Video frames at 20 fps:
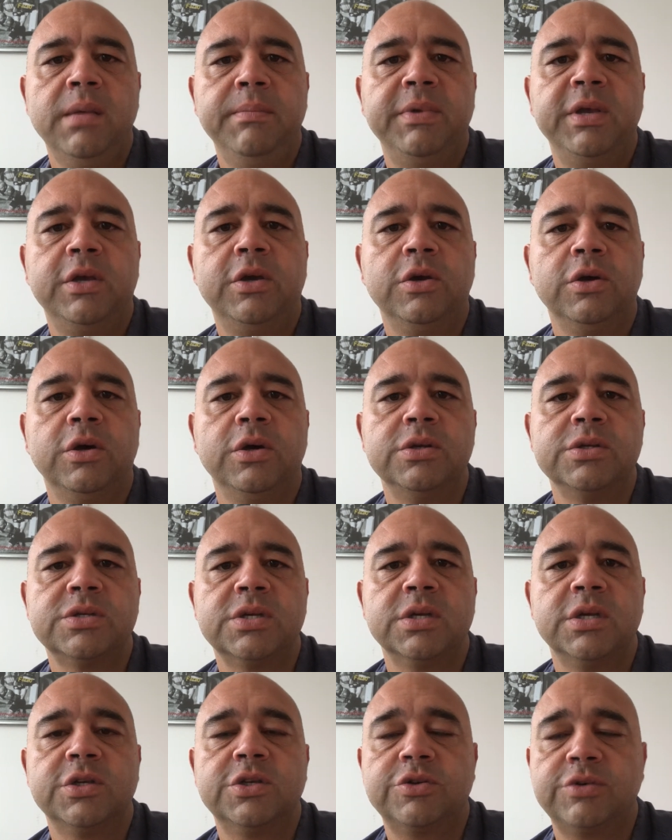
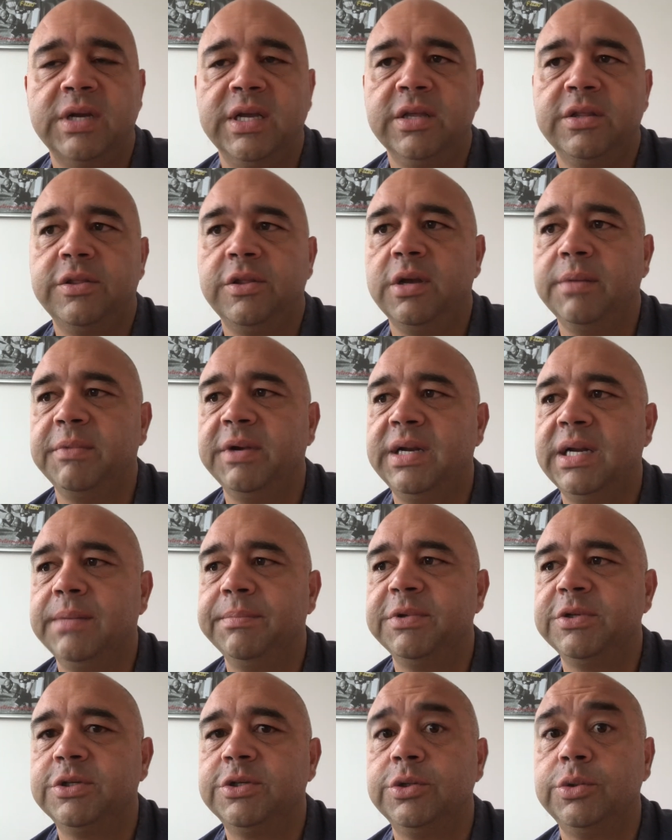because a strength like my
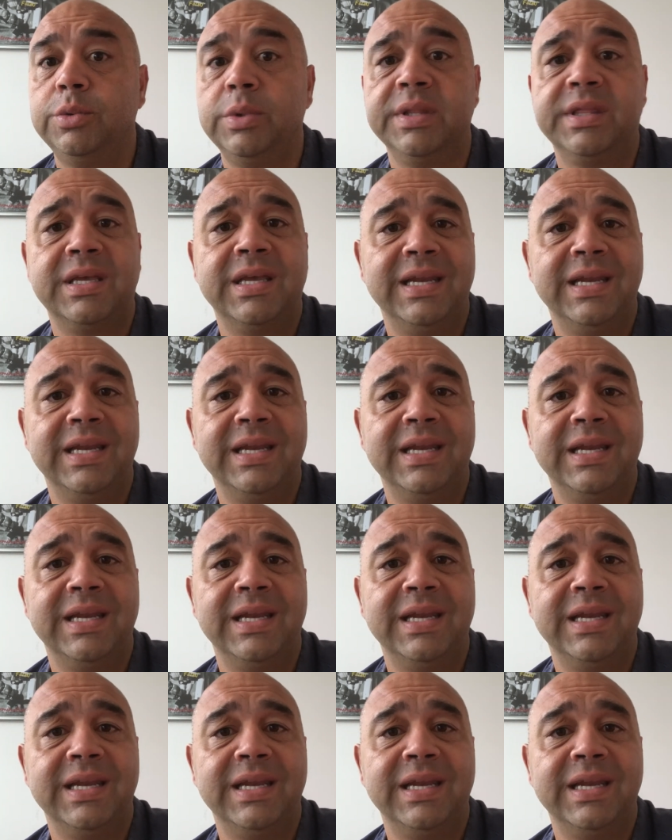number 2 with